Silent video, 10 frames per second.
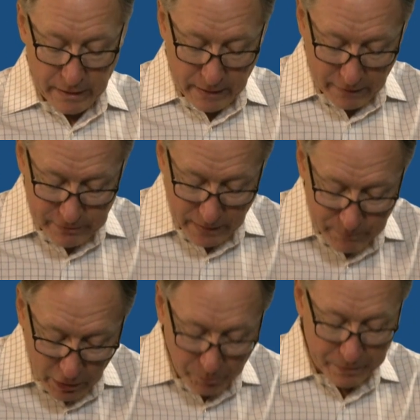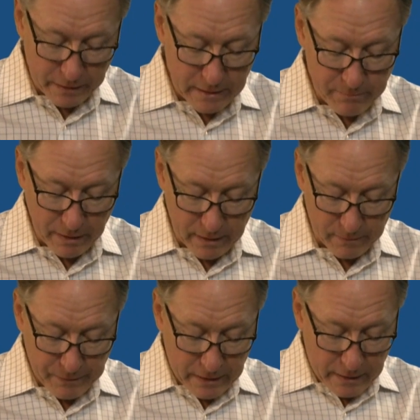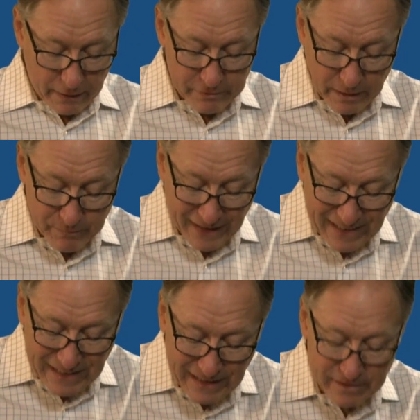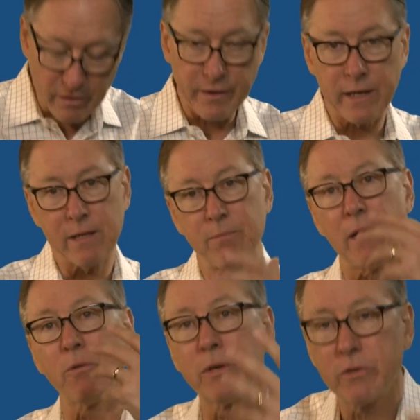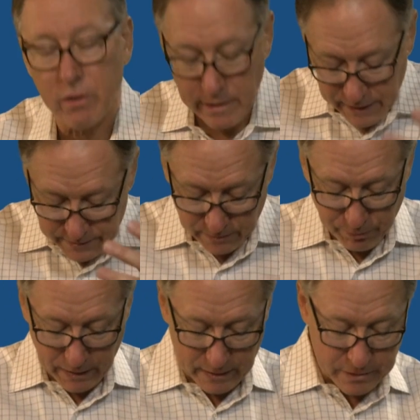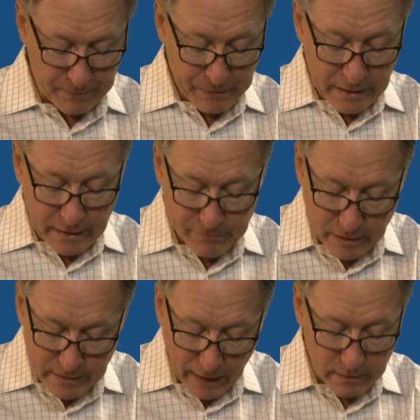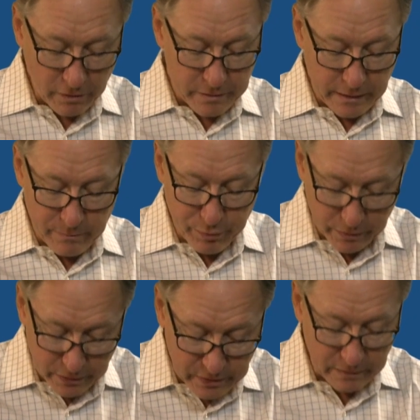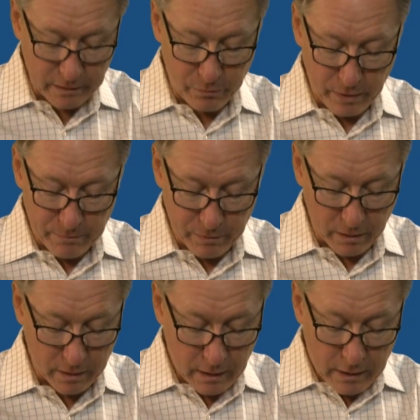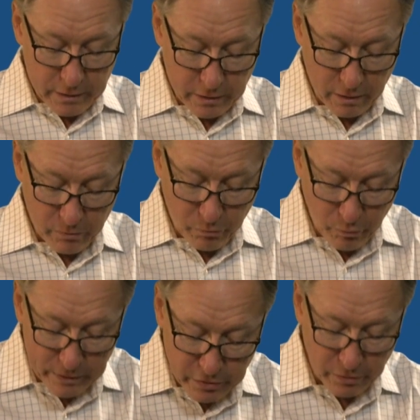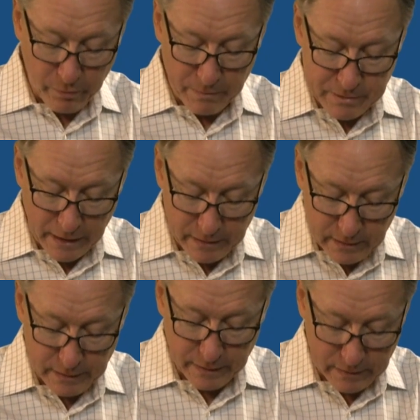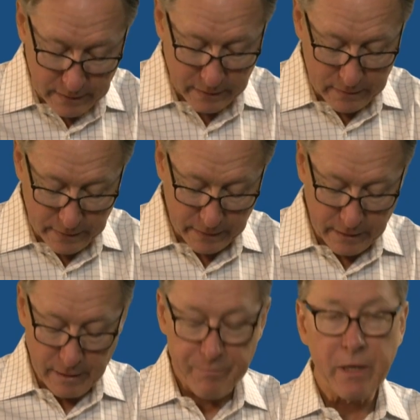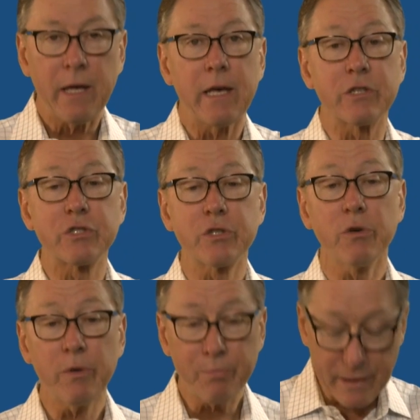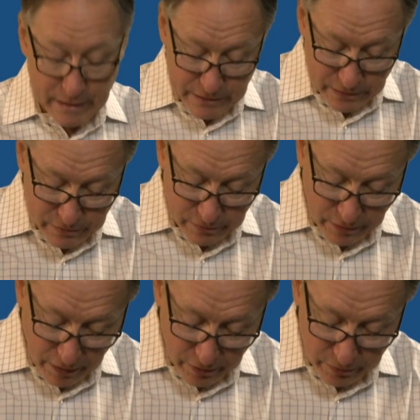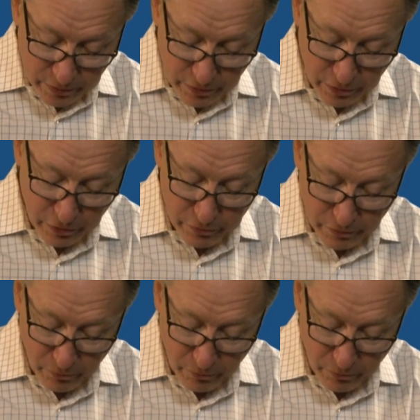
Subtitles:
every time they opened an email, every time they clicked on that email and went to a landing page, if they downloaded an ebook, attended a webinar, went to your website and click, click, click? It sure would be easy to know who the